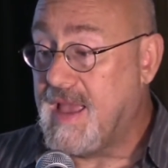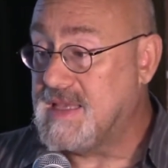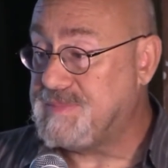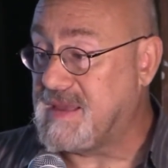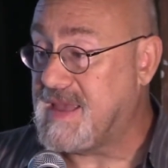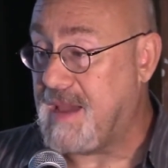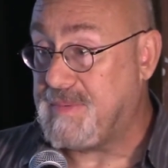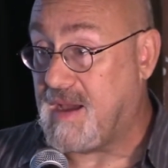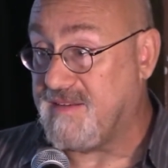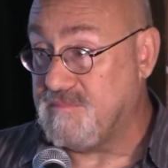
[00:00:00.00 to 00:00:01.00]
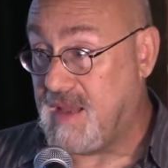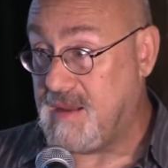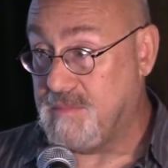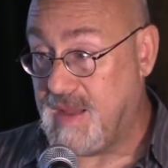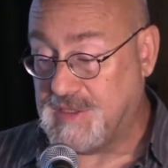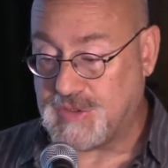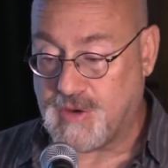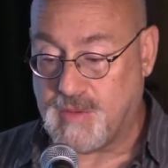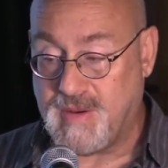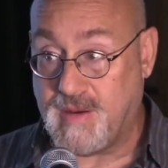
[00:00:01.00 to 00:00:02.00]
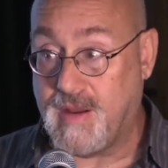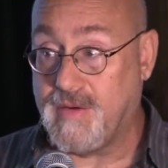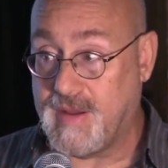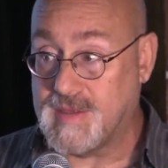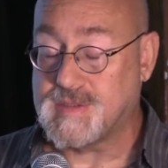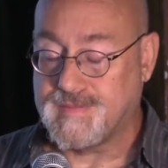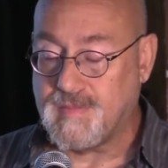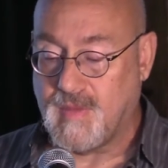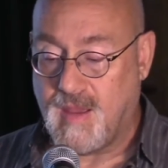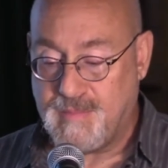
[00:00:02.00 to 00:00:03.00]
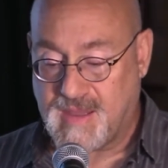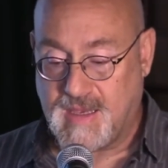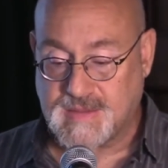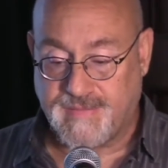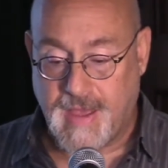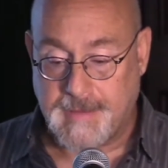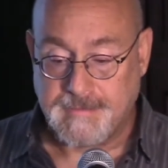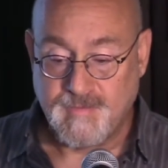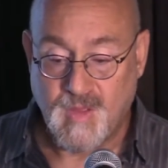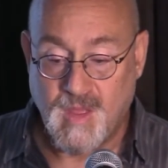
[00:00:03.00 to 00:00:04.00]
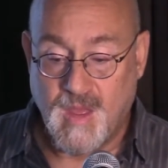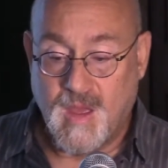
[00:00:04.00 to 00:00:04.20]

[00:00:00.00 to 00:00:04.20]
It's been kept out of many major urban areas uh, because of that.